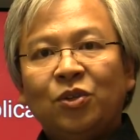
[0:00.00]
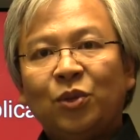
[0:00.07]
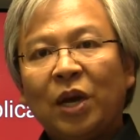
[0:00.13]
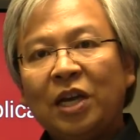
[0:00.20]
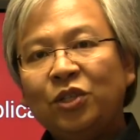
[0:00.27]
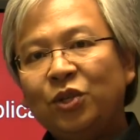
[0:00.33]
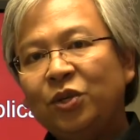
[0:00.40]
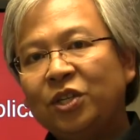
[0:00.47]
So
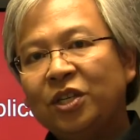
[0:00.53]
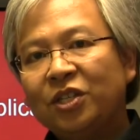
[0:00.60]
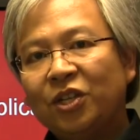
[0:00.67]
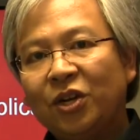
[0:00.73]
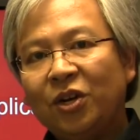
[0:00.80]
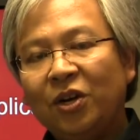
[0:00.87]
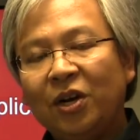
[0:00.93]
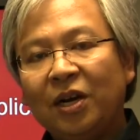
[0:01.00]
as you just
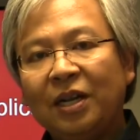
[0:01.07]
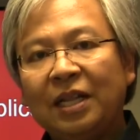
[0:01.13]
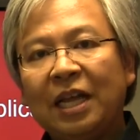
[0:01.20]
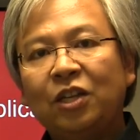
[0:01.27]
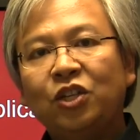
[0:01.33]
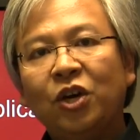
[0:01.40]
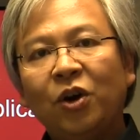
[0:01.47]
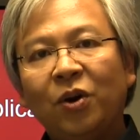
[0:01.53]
heard,
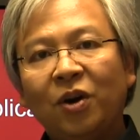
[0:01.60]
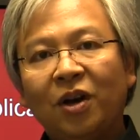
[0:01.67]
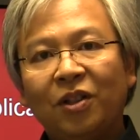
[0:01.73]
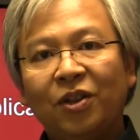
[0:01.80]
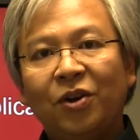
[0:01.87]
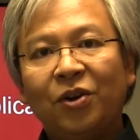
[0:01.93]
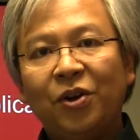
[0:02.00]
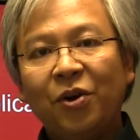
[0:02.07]
that tone,
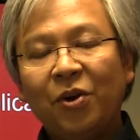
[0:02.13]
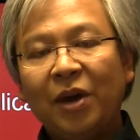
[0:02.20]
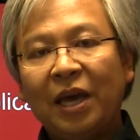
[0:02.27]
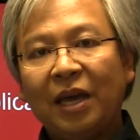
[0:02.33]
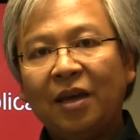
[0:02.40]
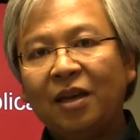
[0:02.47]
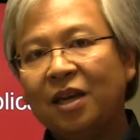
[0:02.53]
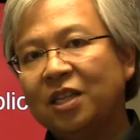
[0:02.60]
although
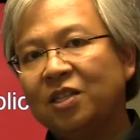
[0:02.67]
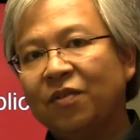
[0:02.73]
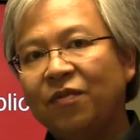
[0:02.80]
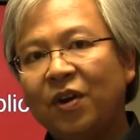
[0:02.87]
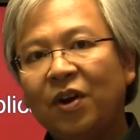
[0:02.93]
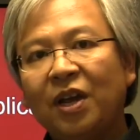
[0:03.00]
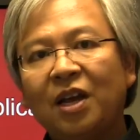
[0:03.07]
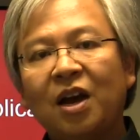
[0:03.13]
annoying, is a
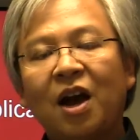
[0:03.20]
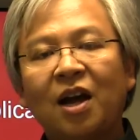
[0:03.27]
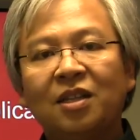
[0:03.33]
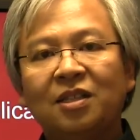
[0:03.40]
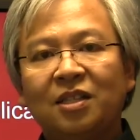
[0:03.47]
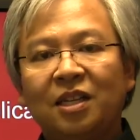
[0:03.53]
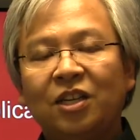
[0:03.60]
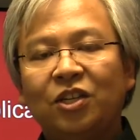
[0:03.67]
very
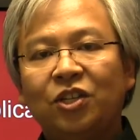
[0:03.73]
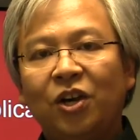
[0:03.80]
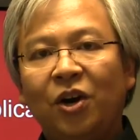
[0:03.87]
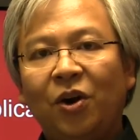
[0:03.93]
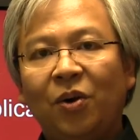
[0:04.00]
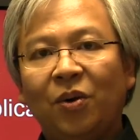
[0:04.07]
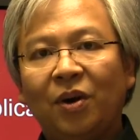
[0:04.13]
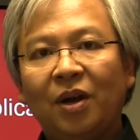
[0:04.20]
constant
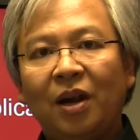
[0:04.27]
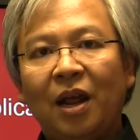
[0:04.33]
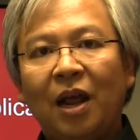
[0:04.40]
tone.